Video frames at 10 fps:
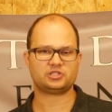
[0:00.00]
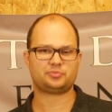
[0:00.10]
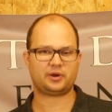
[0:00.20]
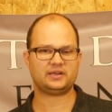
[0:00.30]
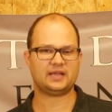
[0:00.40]

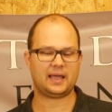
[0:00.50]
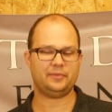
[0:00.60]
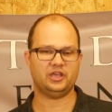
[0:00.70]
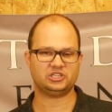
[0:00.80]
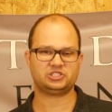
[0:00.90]

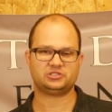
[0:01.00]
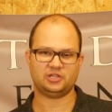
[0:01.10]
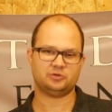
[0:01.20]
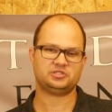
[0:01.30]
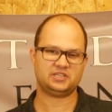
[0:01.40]
springtime-ish,
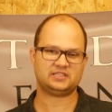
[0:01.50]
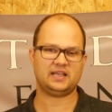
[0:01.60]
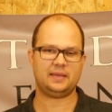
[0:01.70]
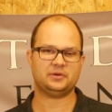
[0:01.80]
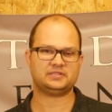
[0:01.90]
you know, six
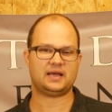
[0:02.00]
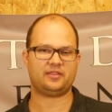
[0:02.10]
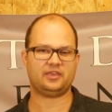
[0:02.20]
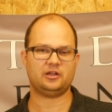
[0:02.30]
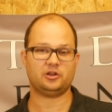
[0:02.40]
to eight months out
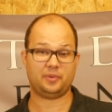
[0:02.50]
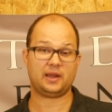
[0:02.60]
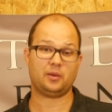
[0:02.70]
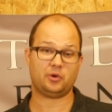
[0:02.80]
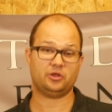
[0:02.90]
of the year,
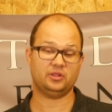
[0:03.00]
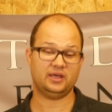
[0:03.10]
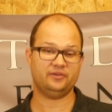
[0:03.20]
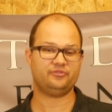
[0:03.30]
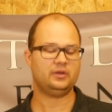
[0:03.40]
depending on where you
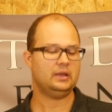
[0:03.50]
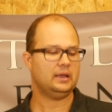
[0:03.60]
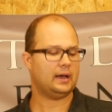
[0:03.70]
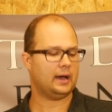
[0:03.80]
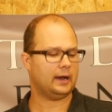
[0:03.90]
live,
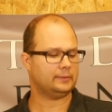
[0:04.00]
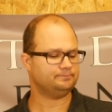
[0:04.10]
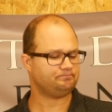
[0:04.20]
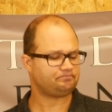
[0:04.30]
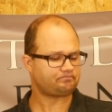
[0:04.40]

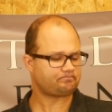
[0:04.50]
um,